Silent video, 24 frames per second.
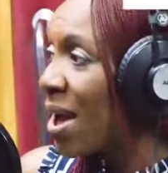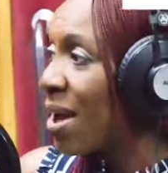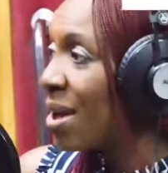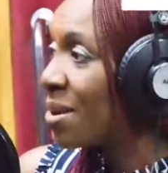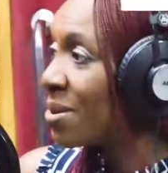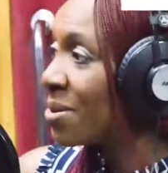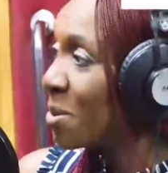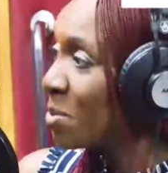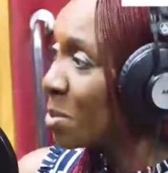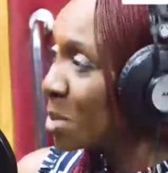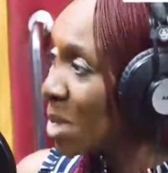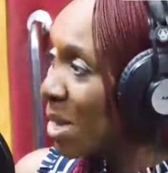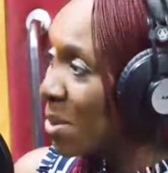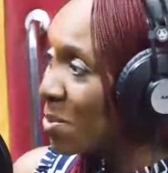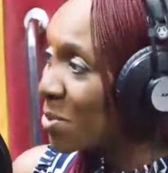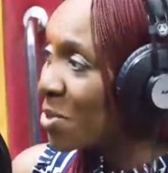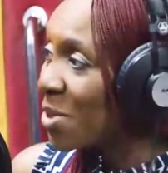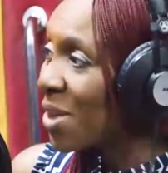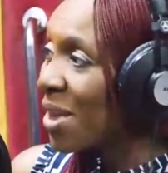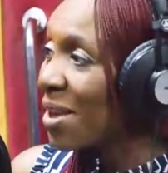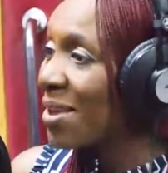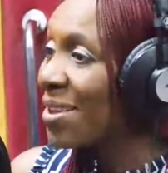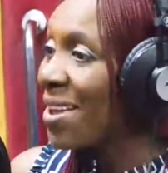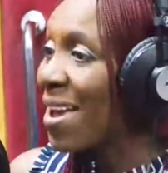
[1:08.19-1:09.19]
Sometimes
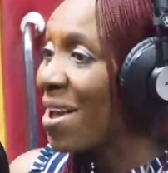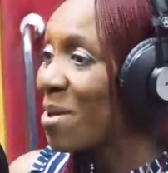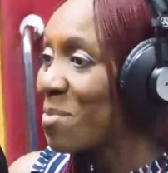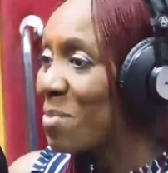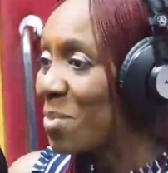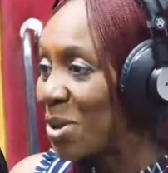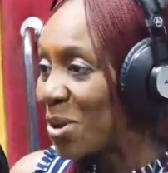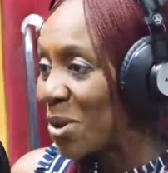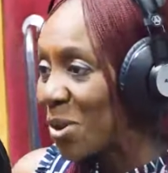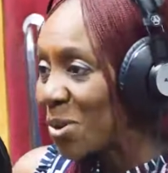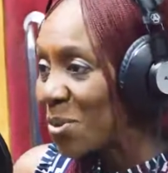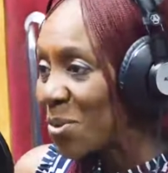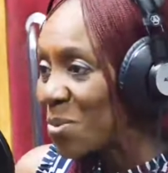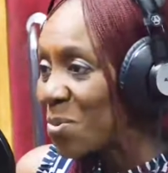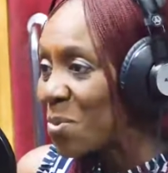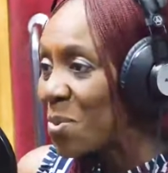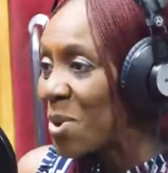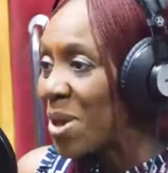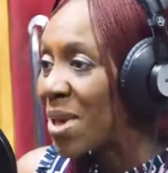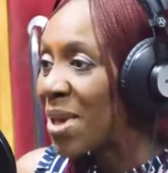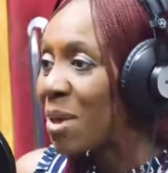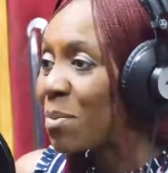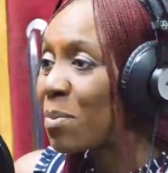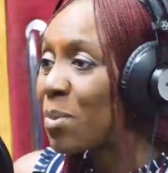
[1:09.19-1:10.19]
you get help along the
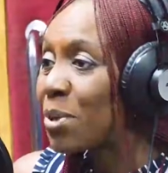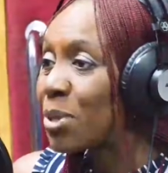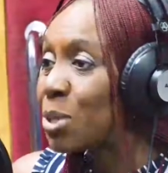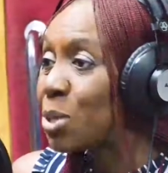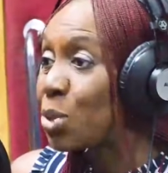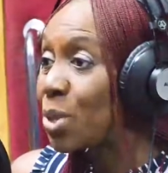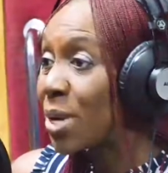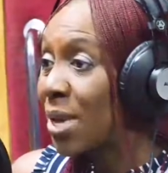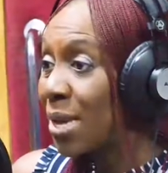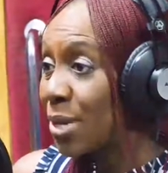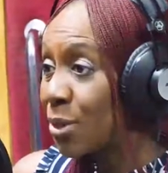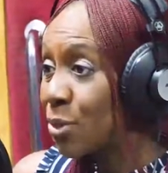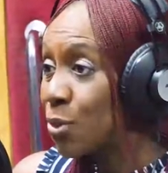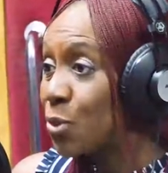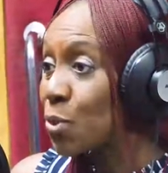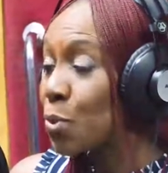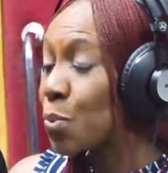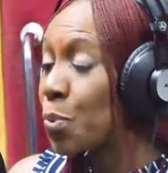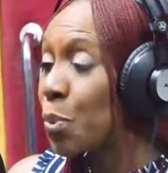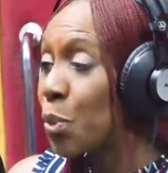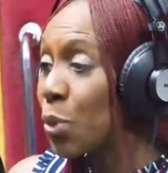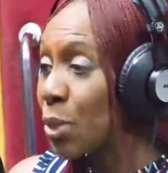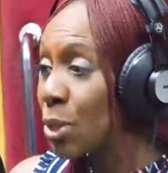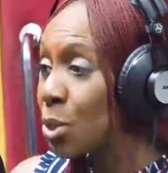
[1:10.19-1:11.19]
way, but you get to the
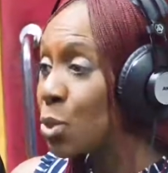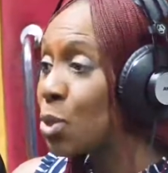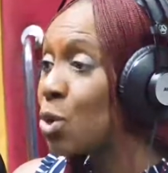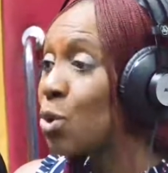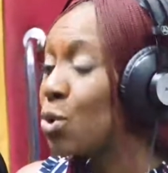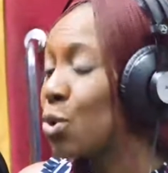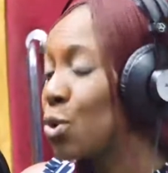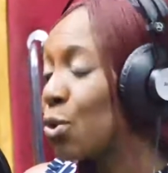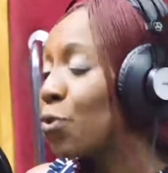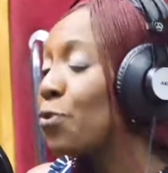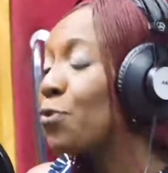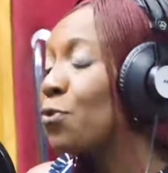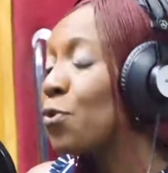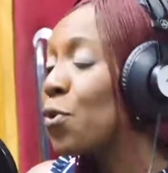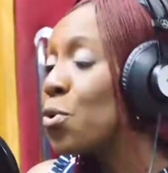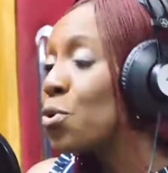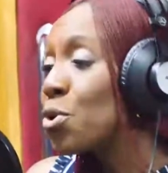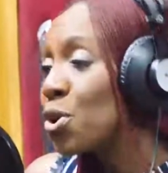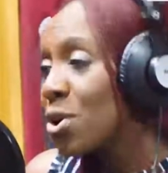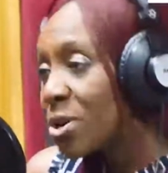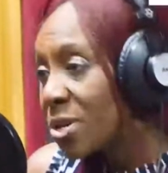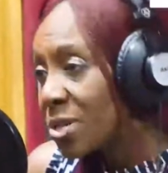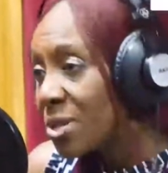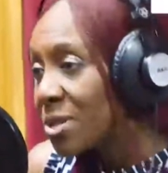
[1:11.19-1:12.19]
point you're
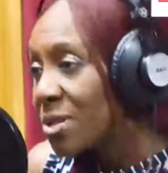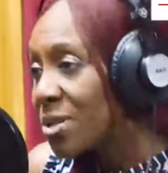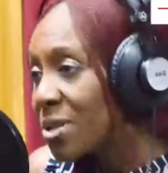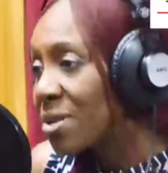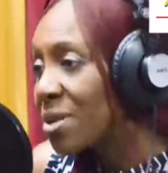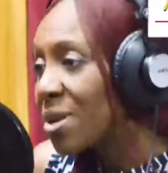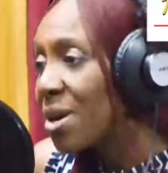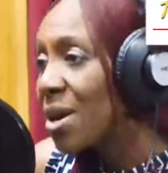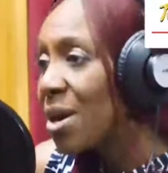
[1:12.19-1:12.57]
focused.